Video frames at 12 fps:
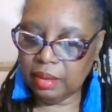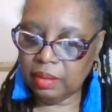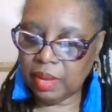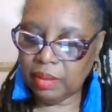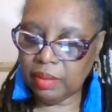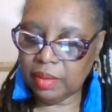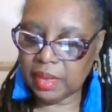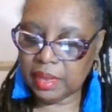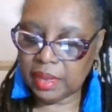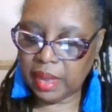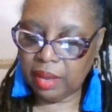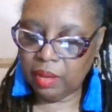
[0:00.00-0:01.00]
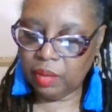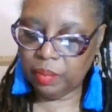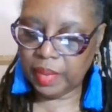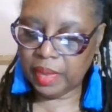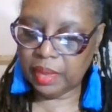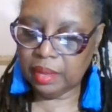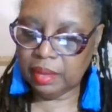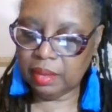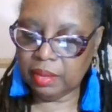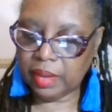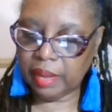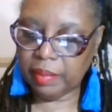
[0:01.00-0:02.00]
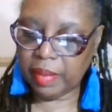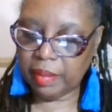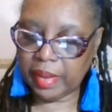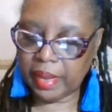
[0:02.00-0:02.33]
I want to stay open. Okay, maybe